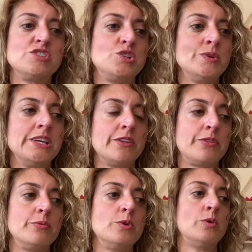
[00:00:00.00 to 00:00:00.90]
was doing it
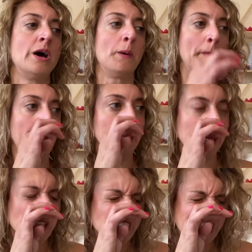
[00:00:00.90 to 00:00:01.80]
through um, an
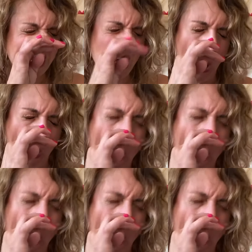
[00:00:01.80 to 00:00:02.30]
agency.